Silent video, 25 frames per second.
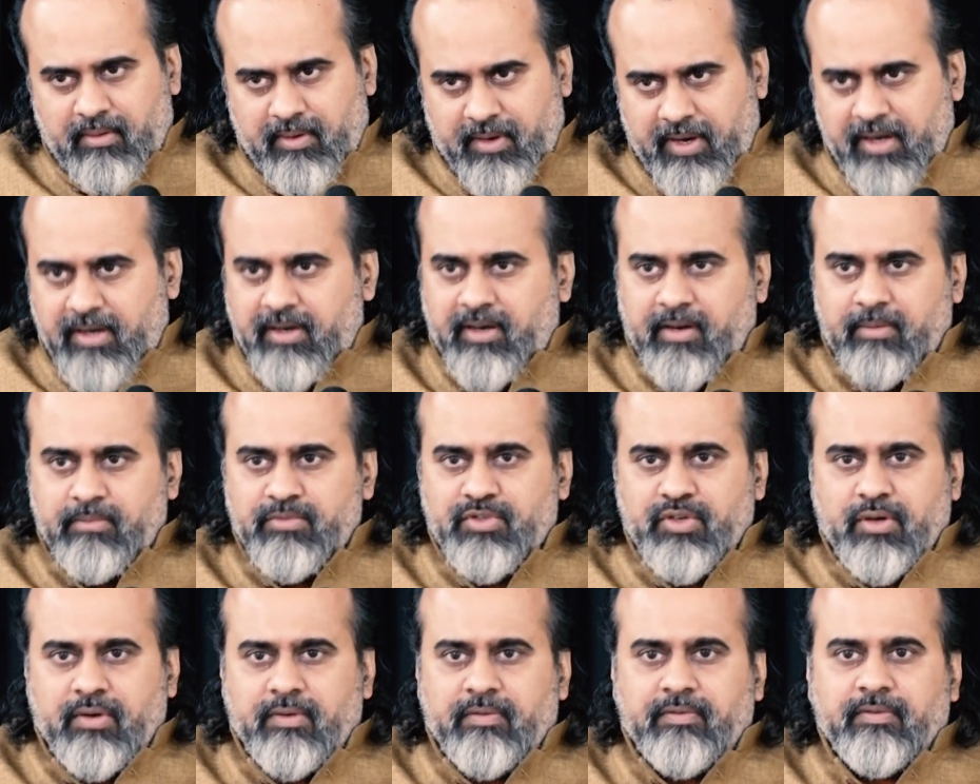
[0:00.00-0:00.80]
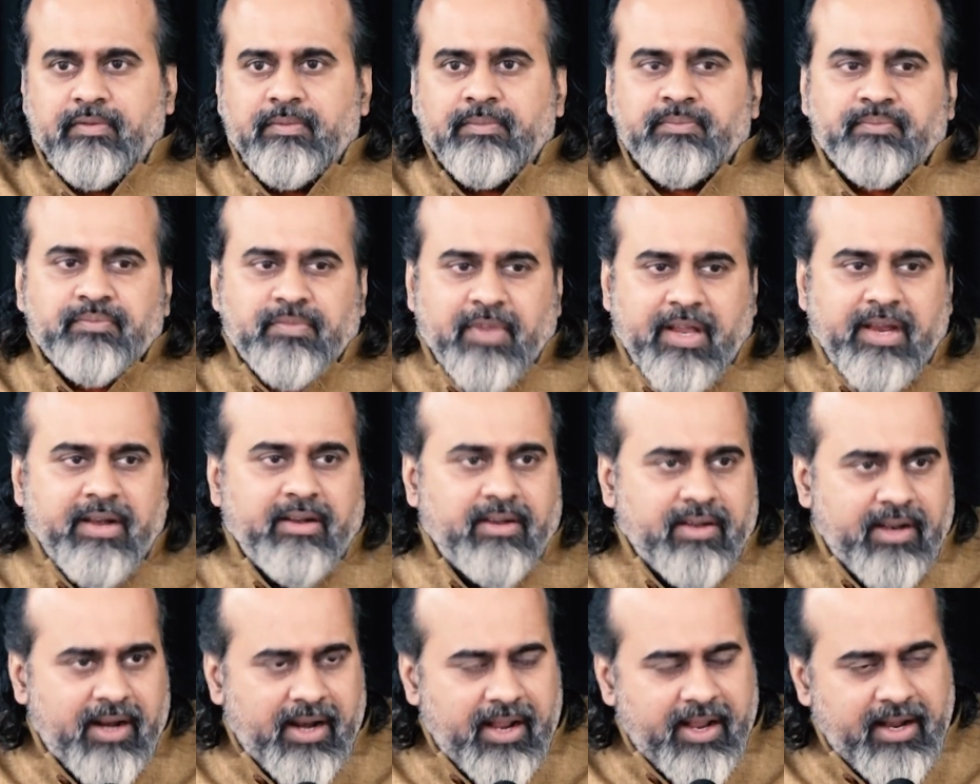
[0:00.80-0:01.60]
in terms of
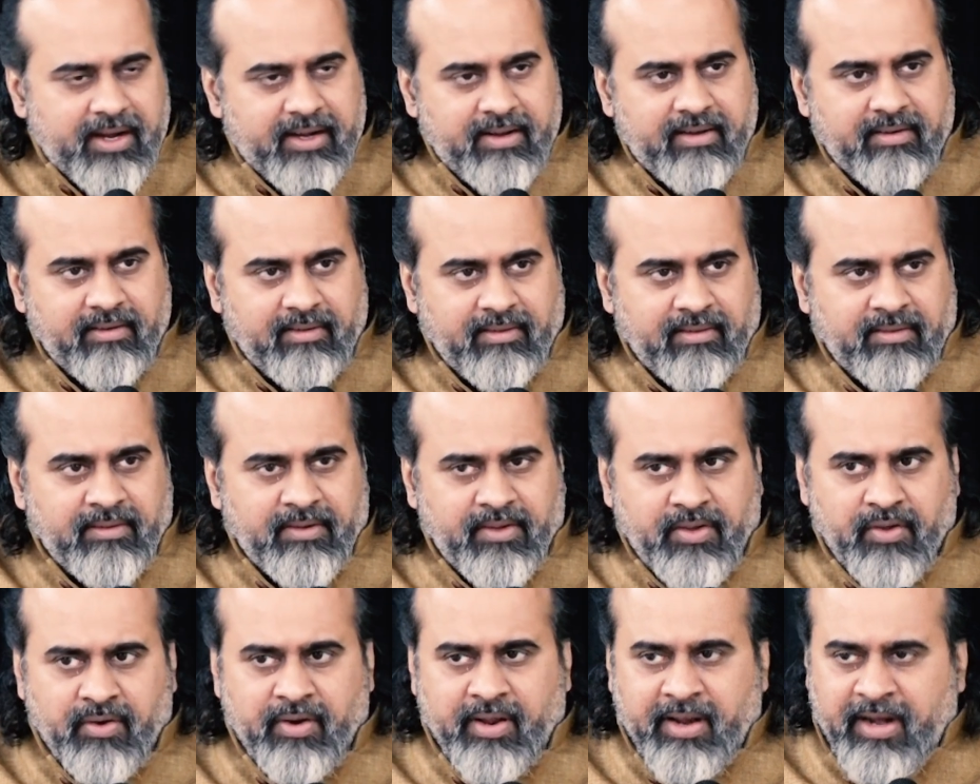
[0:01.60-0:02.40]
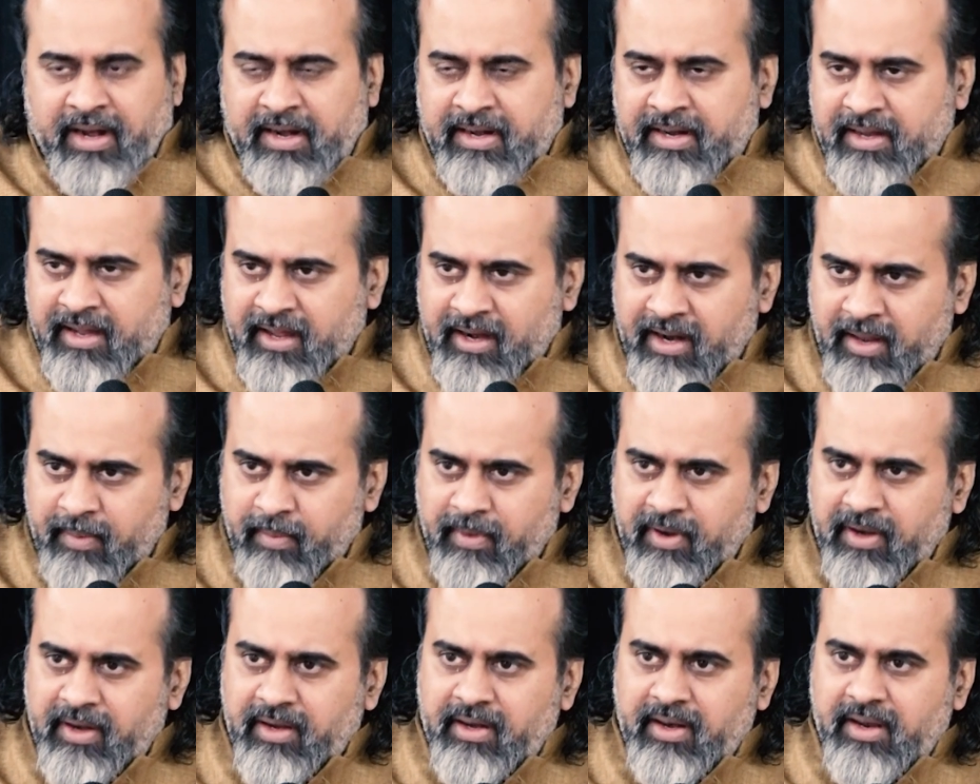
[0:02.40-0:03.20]
intellect, your analytical
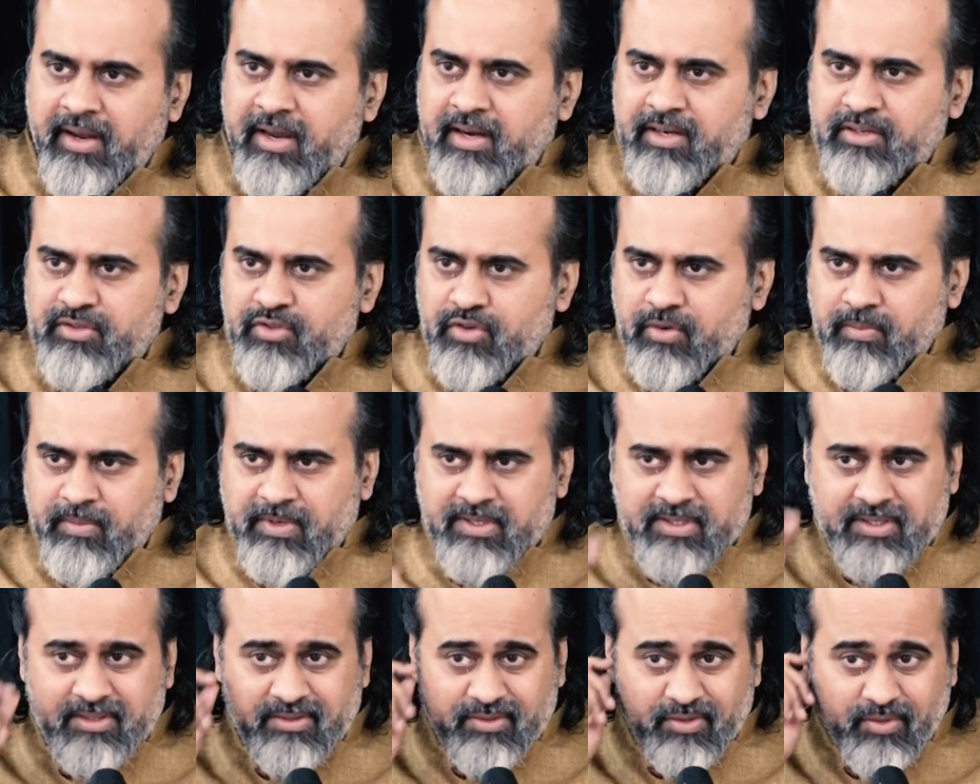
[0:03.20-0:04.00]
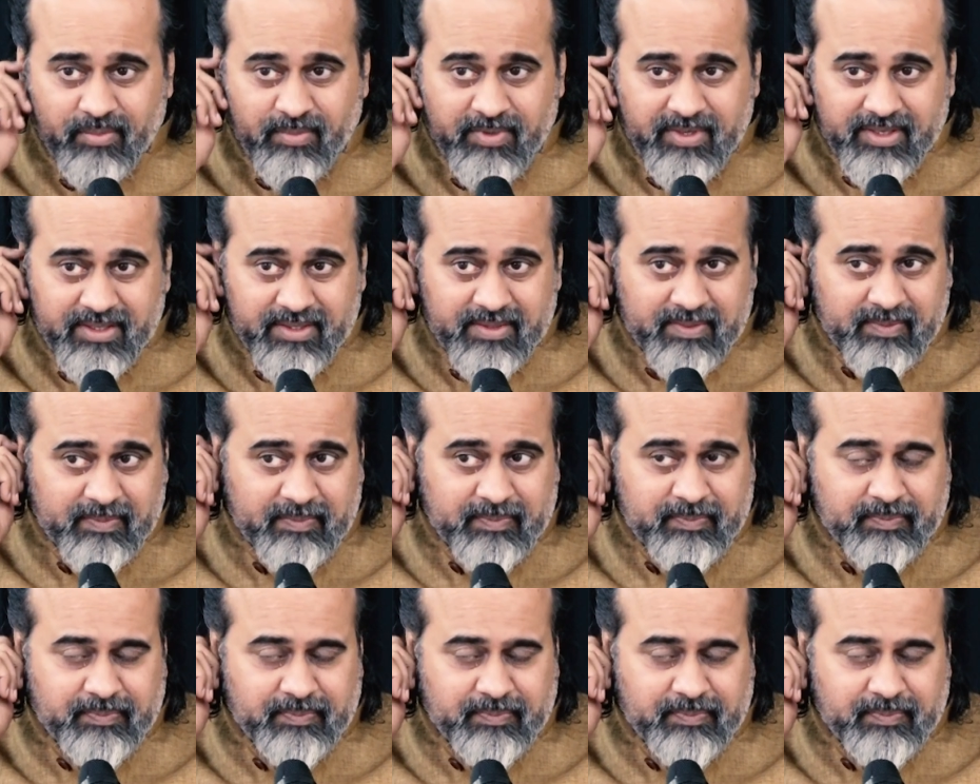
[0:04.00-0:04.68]
ability, and so much and so much.